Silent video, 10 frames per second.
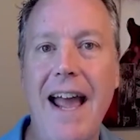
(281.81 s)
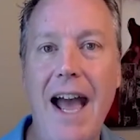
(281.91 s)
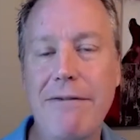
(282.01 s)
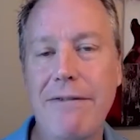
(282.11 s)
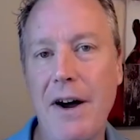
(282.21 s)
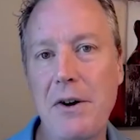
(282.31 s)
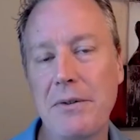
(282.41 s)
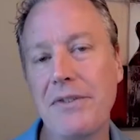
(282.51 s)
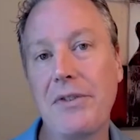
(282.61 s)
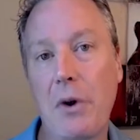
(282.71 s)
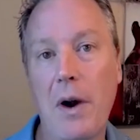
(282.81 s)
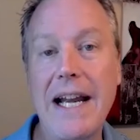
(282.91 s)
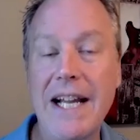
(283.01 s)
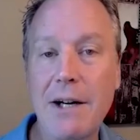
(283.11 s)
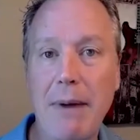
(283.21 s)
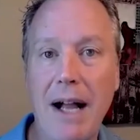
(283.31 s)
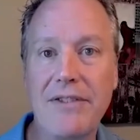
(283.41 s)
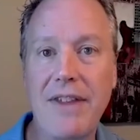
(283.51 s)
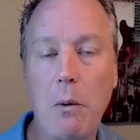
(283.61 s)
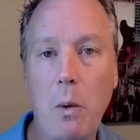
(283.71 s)
headphones or
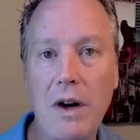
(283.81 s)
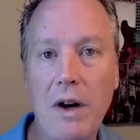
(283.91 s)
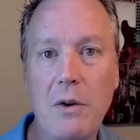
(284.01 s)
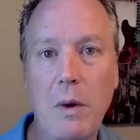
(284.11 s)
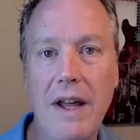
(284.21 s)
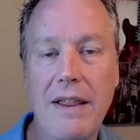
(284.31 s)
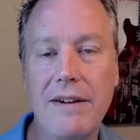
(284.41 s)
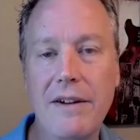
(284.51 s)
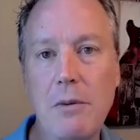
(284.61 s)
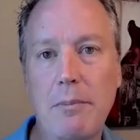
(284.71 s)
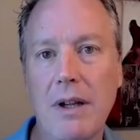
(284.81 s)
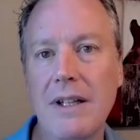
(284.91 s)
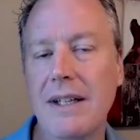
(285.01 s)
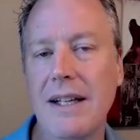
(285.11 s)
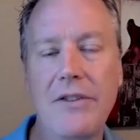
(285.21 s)
earbuds that work with Noopl